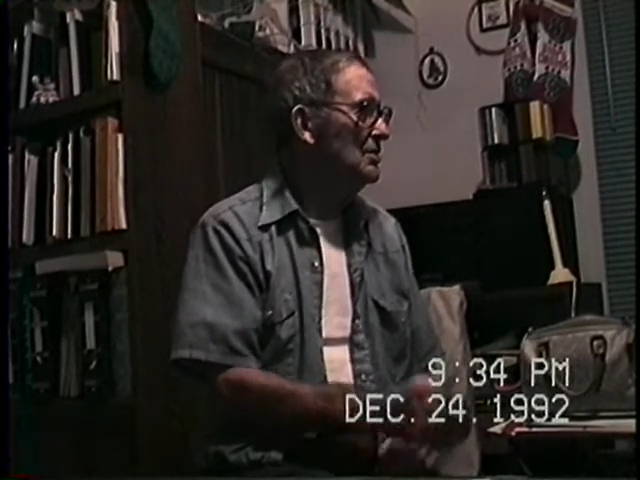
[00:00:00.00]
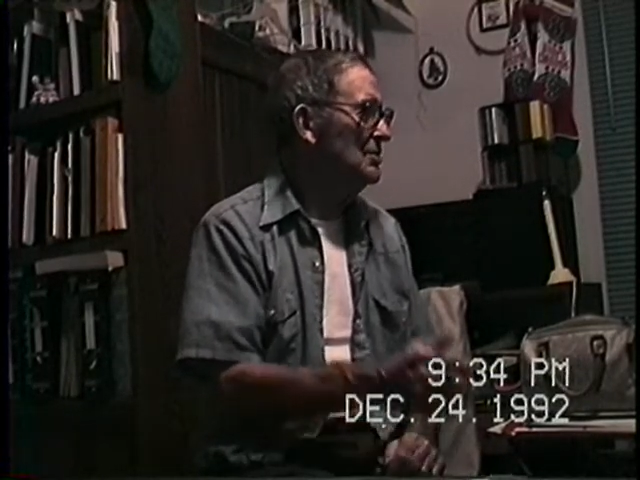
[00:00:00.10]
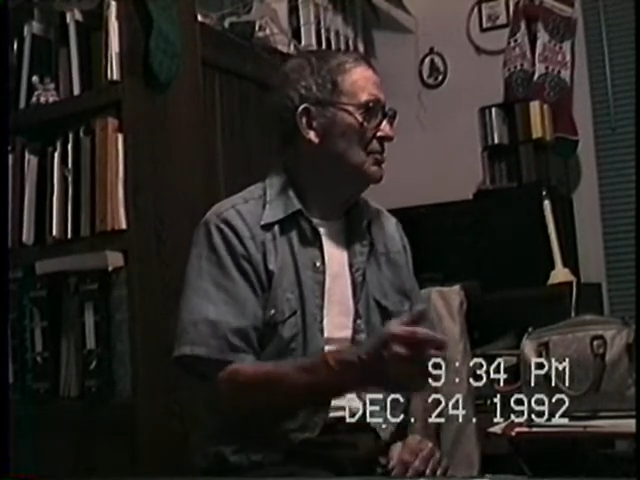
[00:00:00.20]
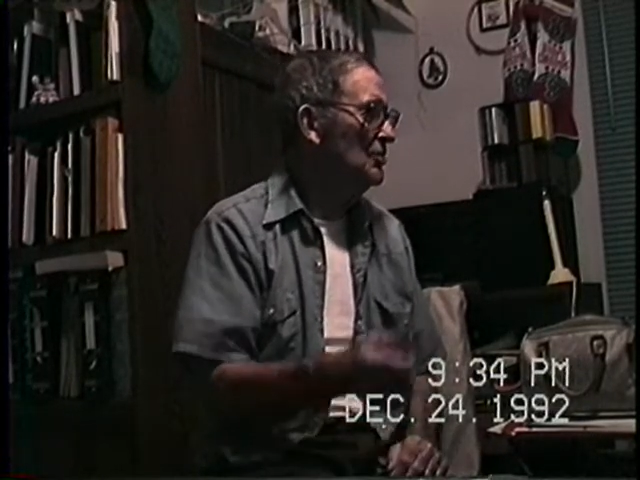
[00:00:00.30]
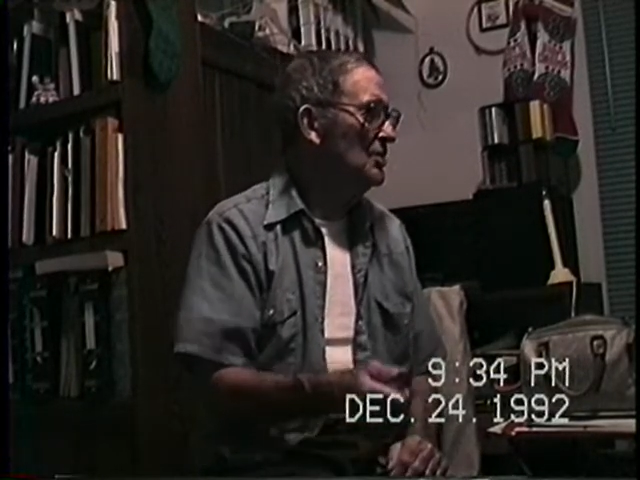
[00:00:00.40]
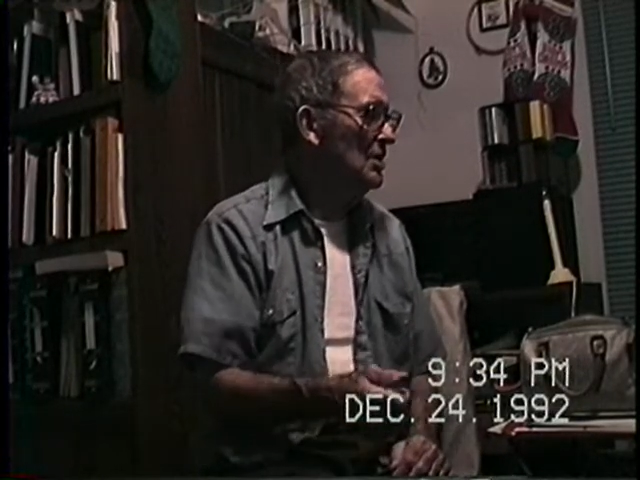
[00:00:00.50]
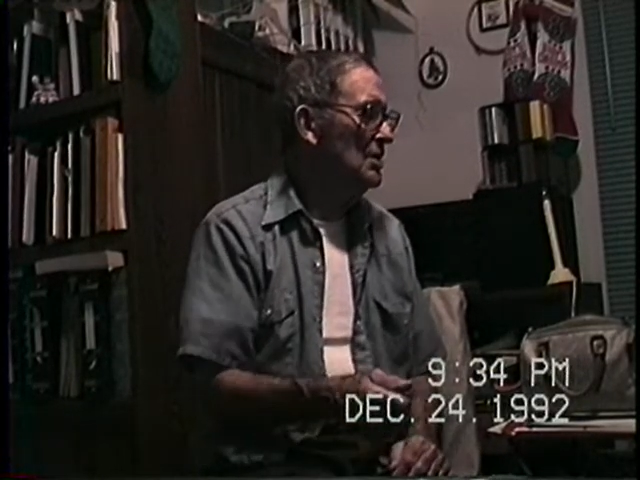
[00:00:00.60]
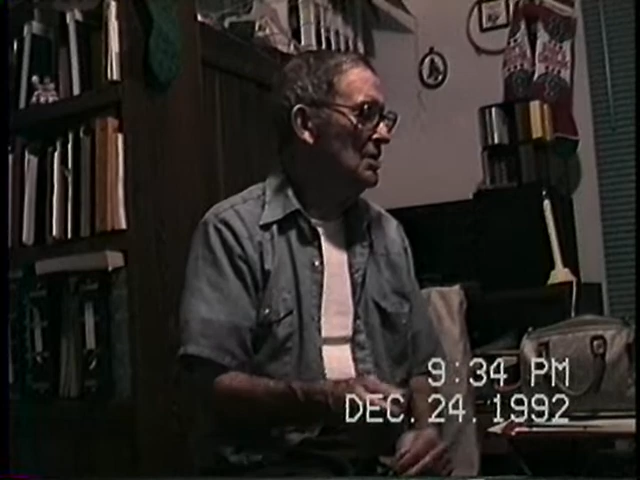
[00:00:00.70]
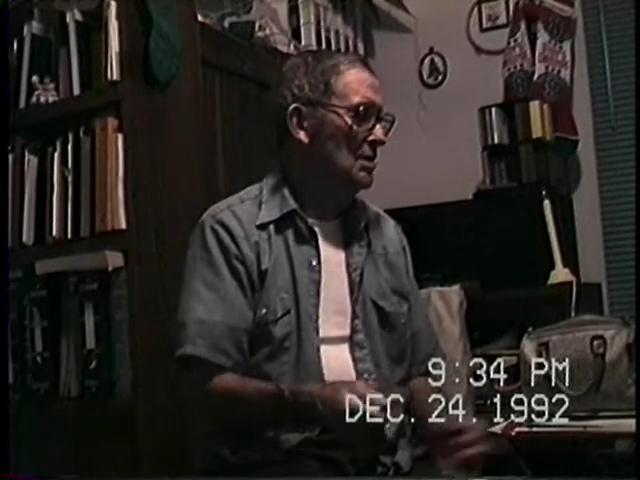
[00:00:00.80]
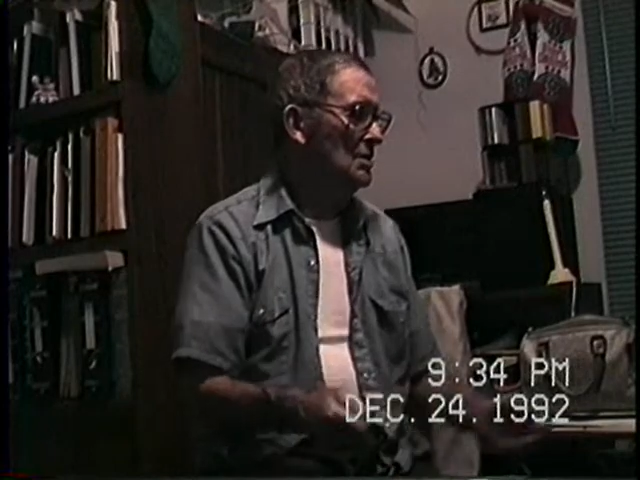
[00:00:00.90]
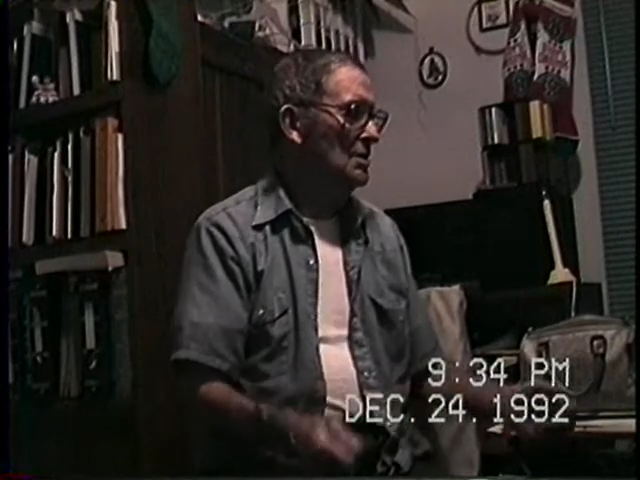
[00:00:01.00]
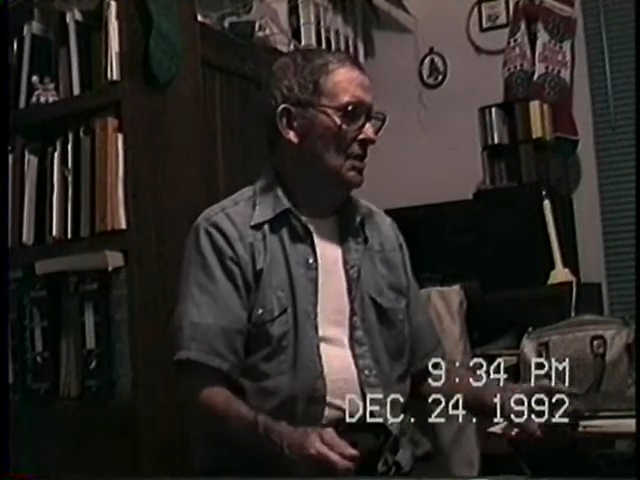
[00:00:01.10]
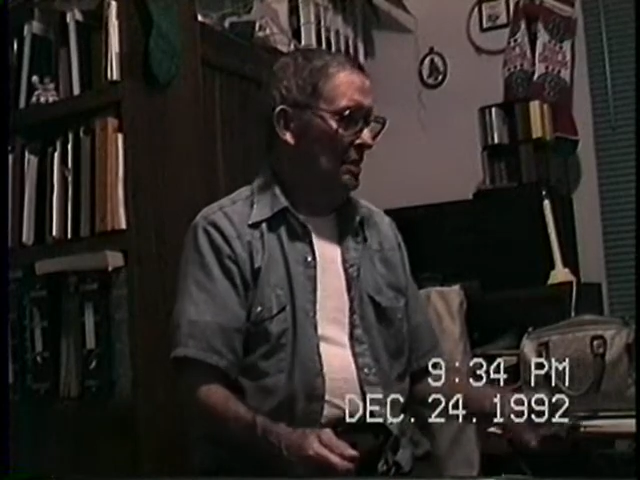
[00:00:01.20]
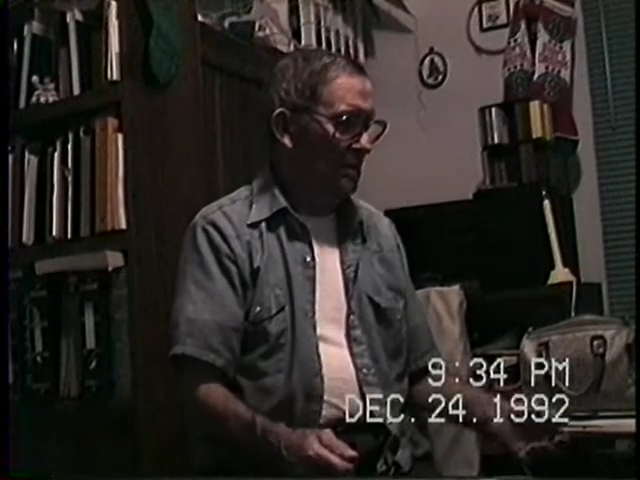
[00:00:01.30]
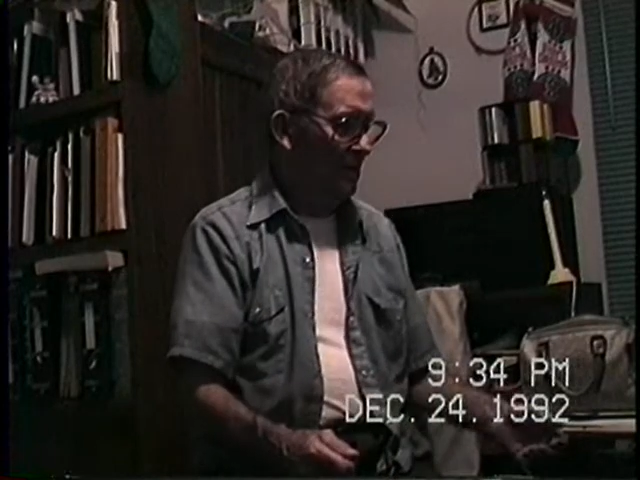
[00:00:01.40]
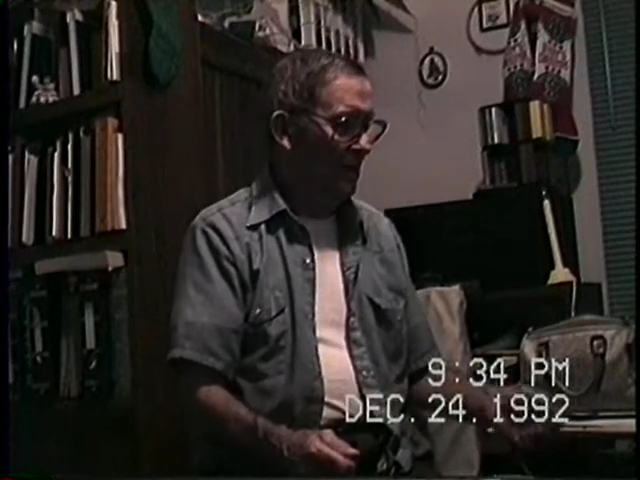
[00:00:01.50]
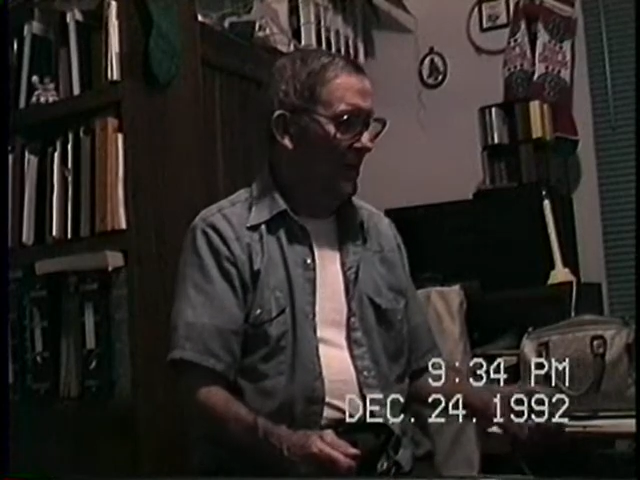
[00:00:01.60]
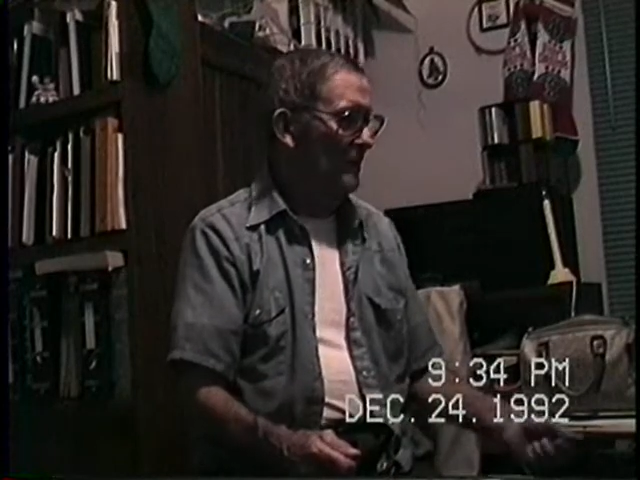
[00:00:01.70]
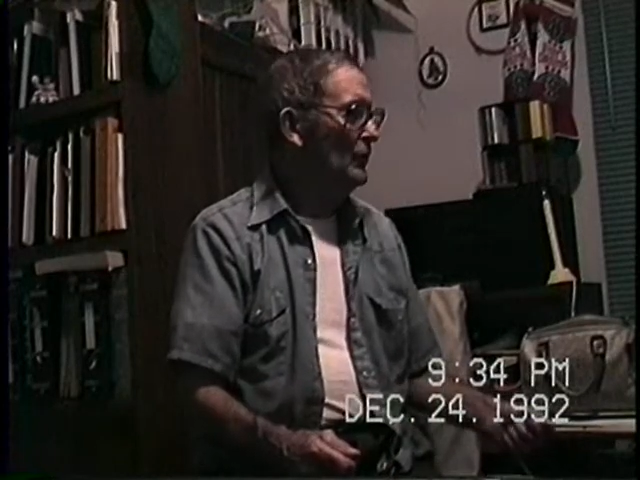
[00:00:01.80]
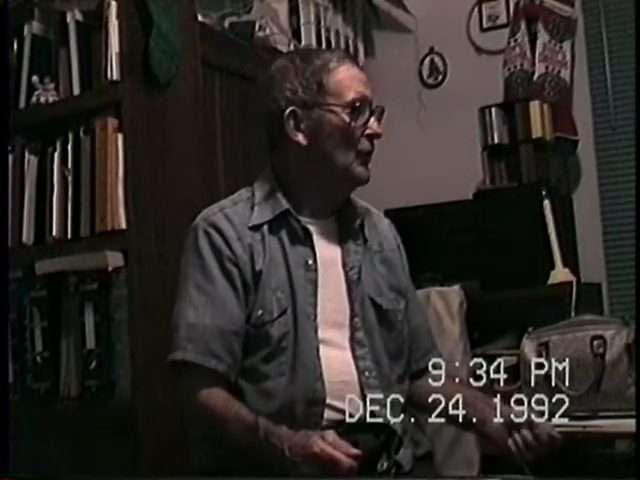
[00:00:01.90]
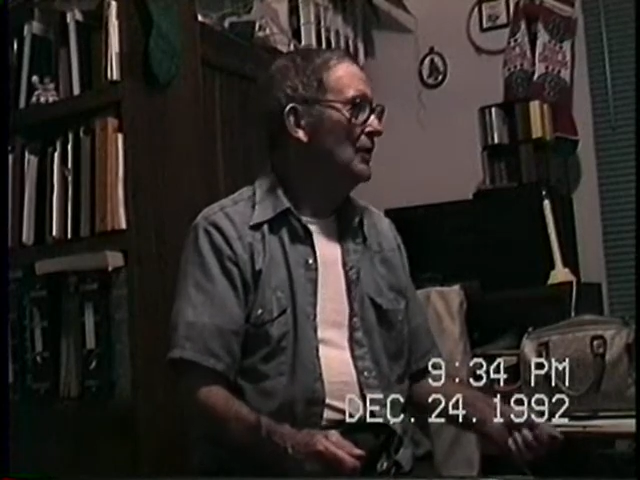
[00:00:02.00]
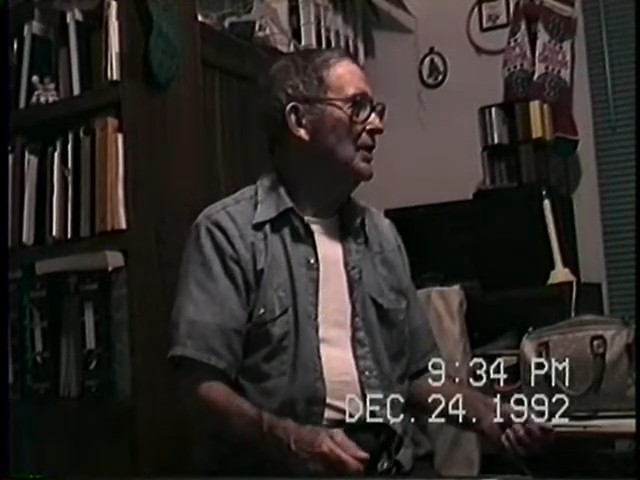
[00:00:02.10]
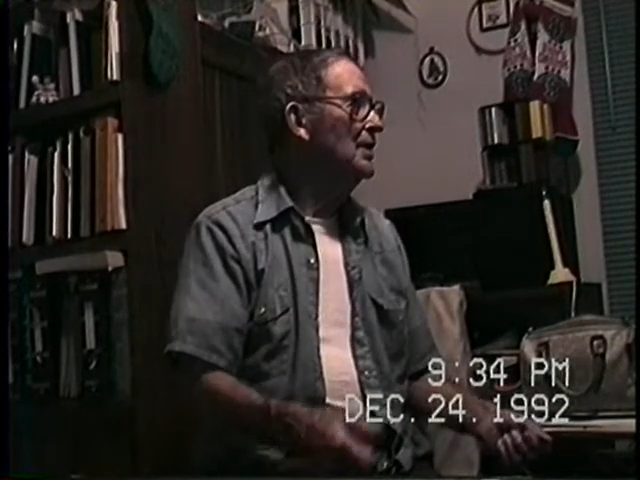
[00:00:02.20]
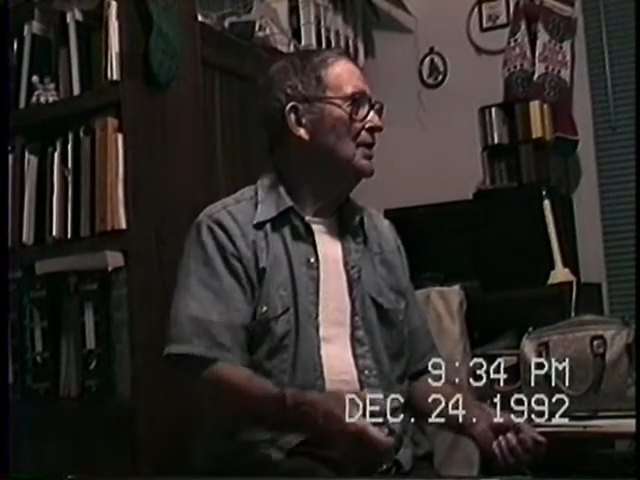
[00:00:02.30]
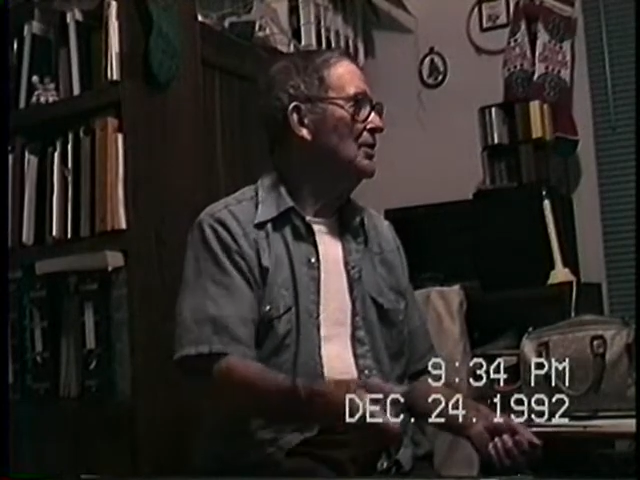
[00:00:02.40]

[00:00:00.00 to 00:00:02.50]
Just took a light in one hand,